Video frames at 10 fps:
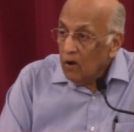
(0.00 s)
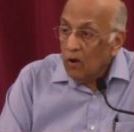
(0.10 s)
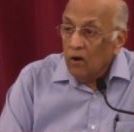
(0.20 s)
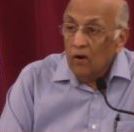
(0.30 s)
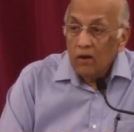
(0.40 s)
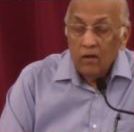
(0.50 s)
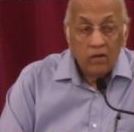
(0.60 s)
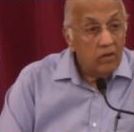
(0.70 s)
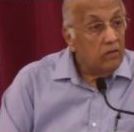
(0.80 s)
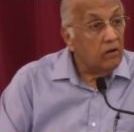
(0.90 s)

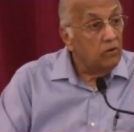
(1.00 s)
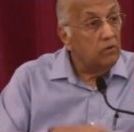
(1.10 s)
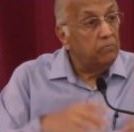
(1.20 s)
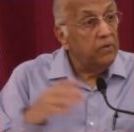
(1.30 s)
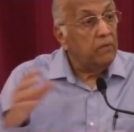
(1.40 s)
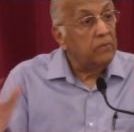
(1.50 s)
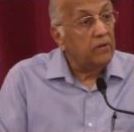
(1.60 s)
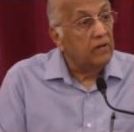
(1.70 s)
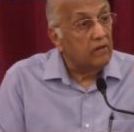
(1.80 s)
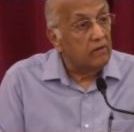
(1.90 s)
Or there are good people
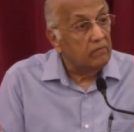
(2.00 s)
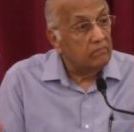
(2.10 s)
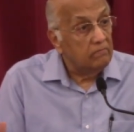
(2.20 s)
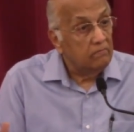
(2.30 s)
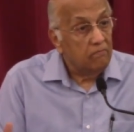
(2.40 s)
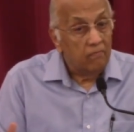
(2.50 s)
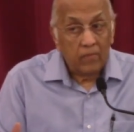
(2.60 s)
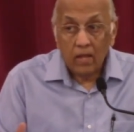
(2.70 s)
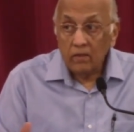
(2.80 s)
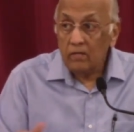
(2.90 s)
here.
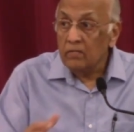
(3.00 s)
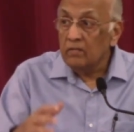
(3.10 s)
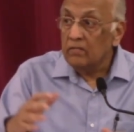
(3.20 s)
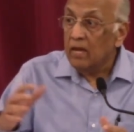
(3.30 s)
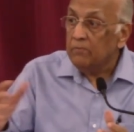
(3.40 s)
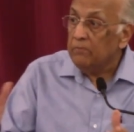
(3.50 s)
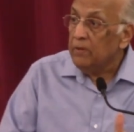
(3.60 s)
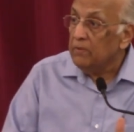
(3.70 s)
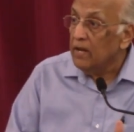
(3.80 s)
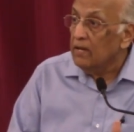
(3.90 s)
These are the type of
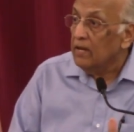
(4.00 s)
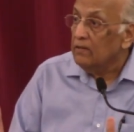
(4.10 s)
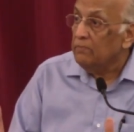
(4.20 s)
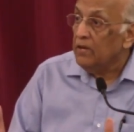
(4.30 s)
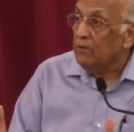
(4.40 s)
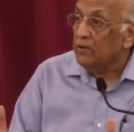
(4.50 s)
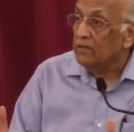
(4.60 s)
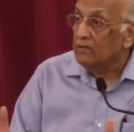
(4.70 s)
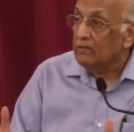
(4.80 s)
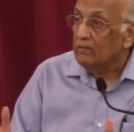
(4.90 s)
people I like to be
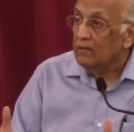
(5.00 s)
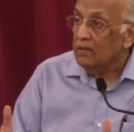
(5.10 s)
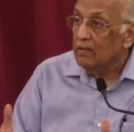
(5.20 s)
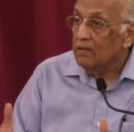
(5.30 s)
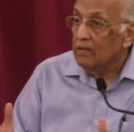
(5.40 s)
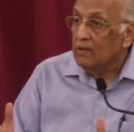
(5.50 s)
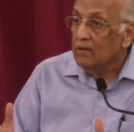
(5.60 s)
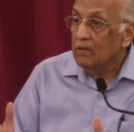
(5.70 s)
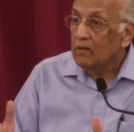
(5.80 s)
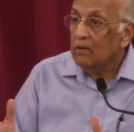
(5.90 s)
with.
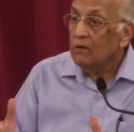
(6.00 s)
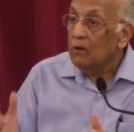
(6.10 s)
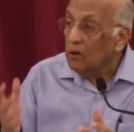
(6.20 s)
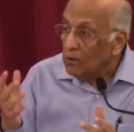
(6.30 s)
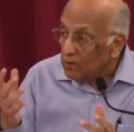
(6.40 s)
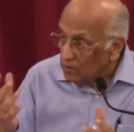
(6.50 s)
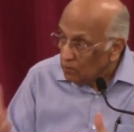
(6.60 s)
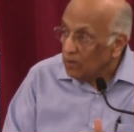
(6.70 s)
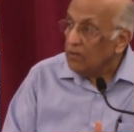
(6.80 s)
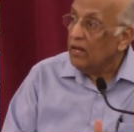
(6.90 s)
Oh,
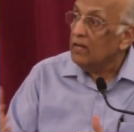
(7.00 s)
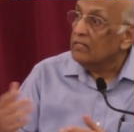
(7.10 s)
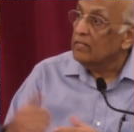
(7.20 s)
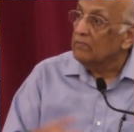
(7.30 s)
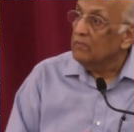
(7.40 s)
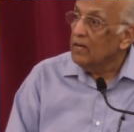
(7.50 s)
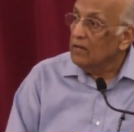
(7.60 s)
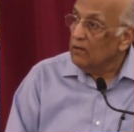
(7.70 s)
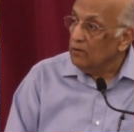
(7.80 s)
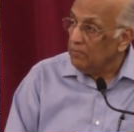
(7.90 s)
you want to get some
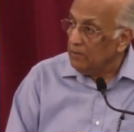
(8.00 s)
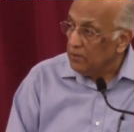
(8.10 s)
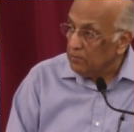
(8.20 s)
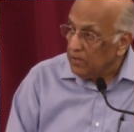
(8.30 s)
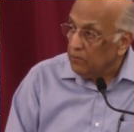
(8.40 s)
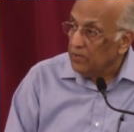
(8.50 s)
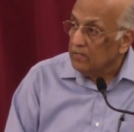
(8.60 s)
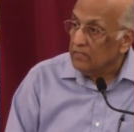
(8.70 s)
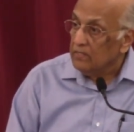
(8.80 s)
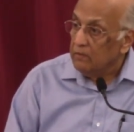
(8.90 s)
good people to be
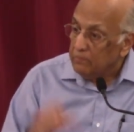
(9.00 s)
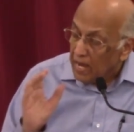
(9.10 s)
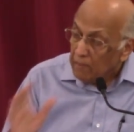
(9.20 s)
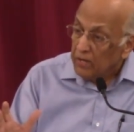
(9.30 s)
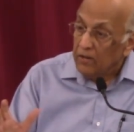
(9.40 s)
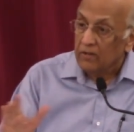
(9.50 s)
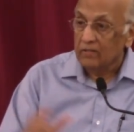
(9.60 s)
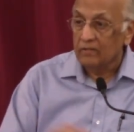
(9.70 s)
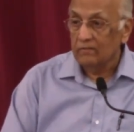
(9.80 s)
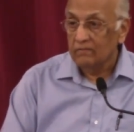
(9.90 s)
with. Is it
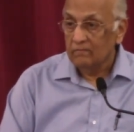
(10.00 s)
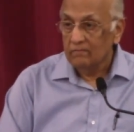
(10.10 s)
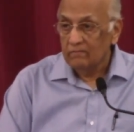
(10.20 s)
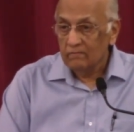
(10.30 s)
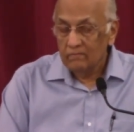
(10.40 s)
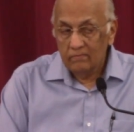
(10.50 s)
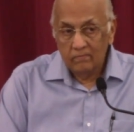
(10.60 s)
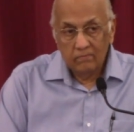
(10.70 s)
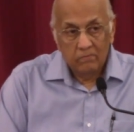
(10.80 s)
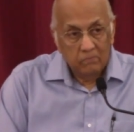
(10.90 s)
Babylon?
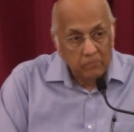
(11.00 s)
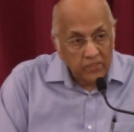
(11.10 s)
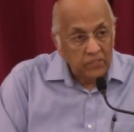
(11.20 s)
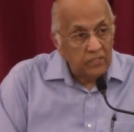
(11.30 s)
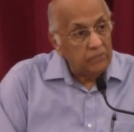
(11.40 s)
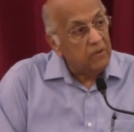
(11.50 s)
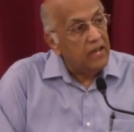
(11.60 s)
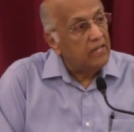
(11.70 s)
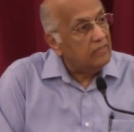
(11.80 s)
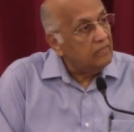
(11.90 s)

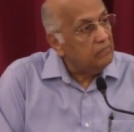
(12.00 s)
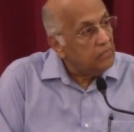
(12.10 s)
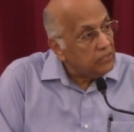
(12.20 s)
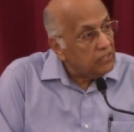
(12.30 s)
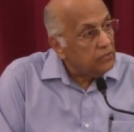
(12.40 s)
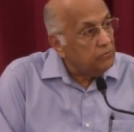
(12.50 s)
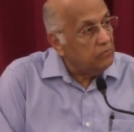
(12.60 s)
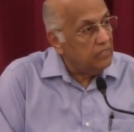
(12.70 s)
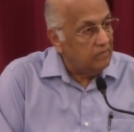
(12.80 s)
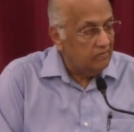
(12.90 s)
businessman,
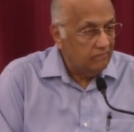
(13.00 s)
businesswoman.